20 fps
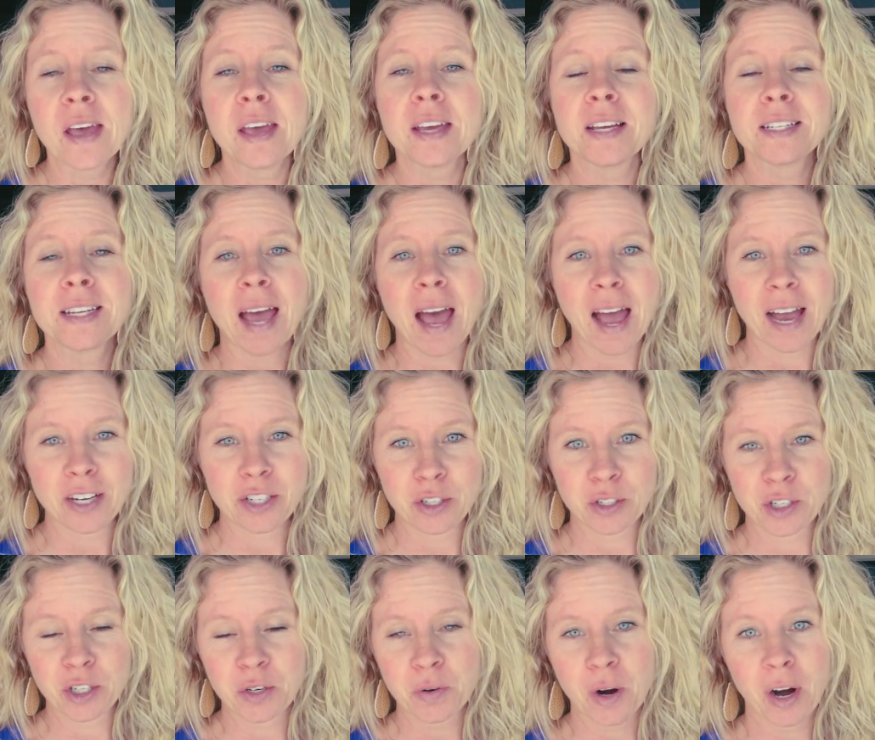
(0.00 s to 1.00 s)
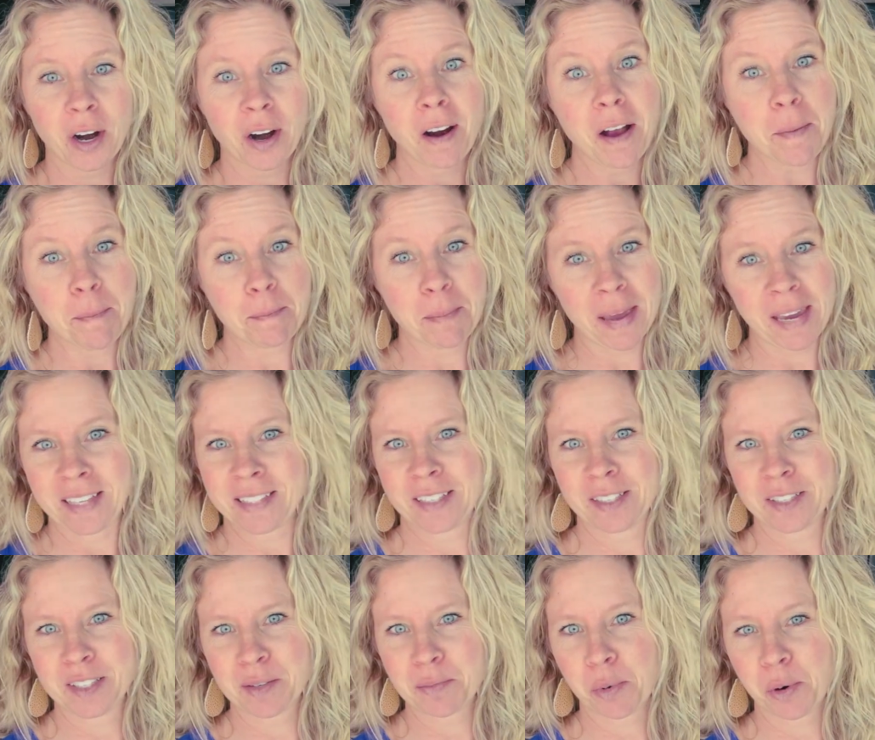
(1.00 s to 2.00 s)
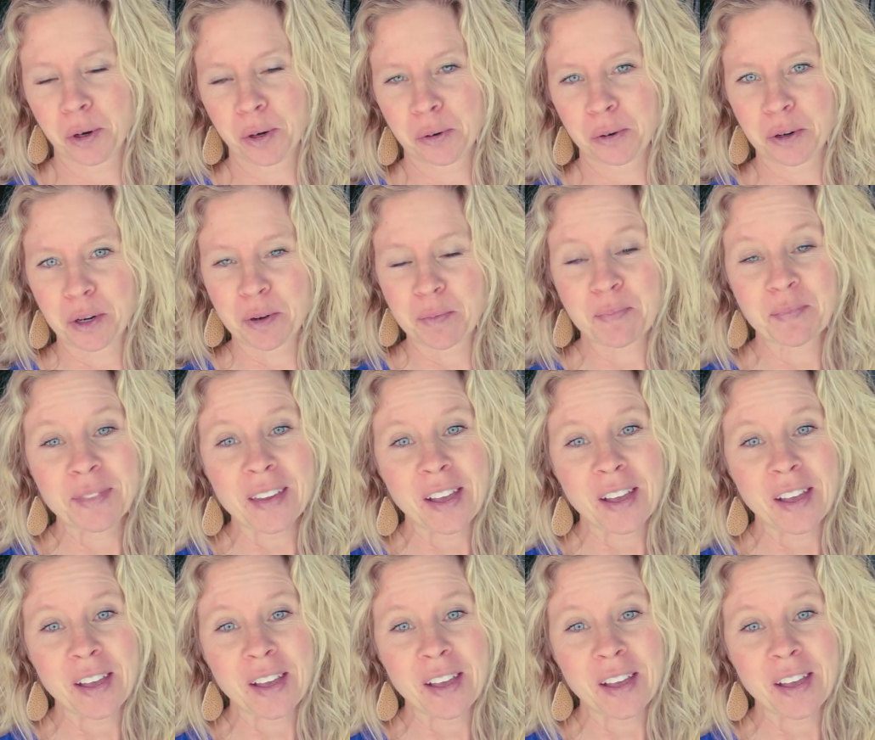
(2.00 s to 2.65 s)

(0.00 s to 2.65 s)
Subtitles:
to add you to our amazing support group.